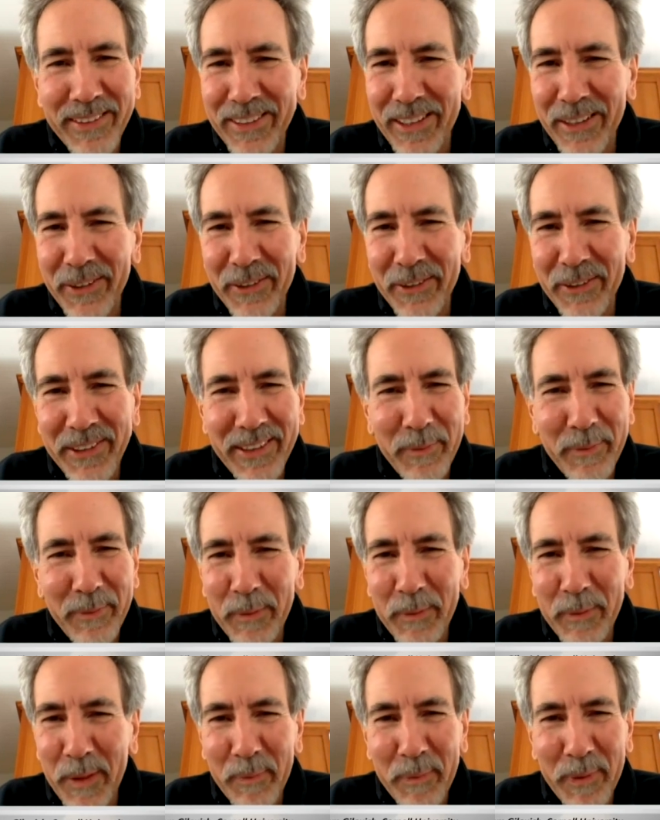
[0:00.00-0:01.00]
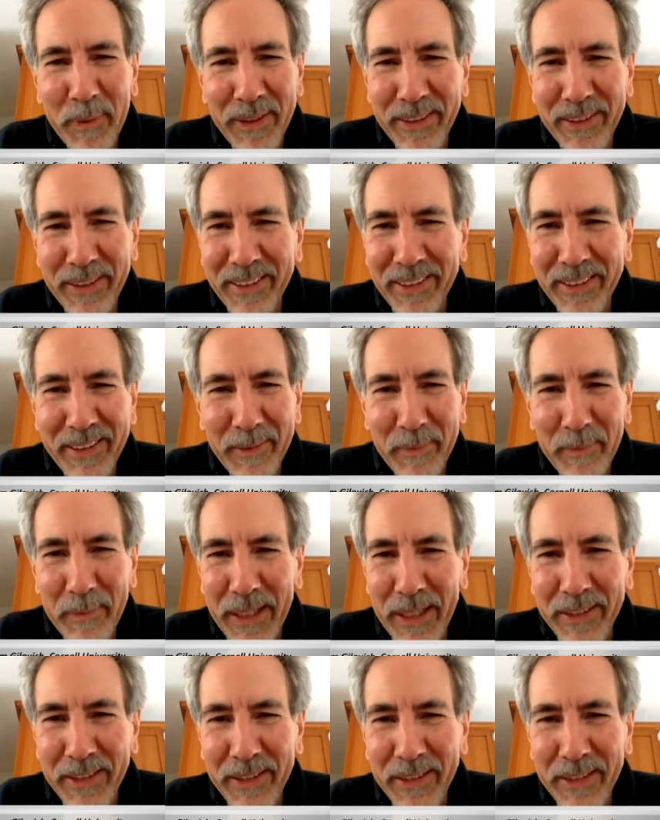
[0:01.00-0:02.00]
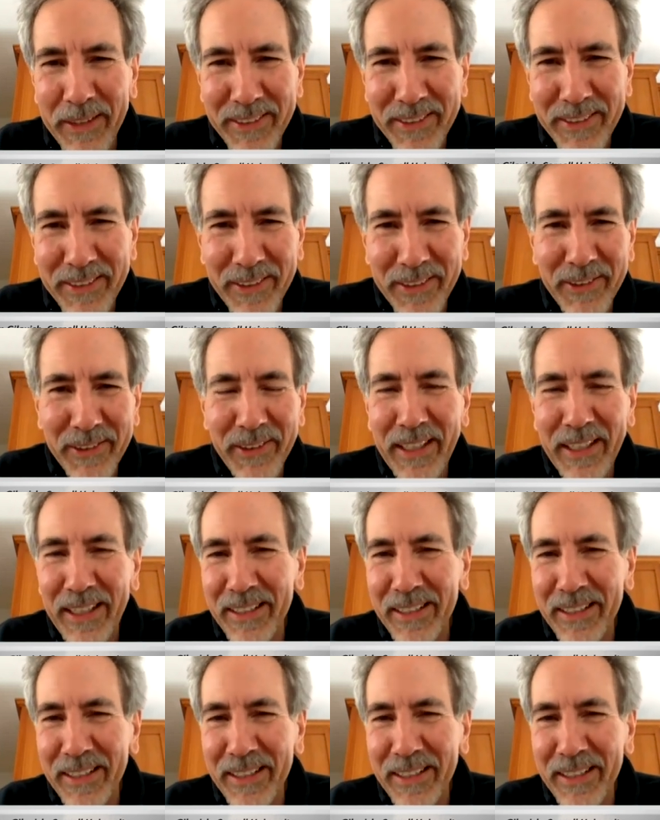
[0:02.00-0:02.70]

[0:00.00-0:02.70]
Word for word: There's always going to be people that are better than you,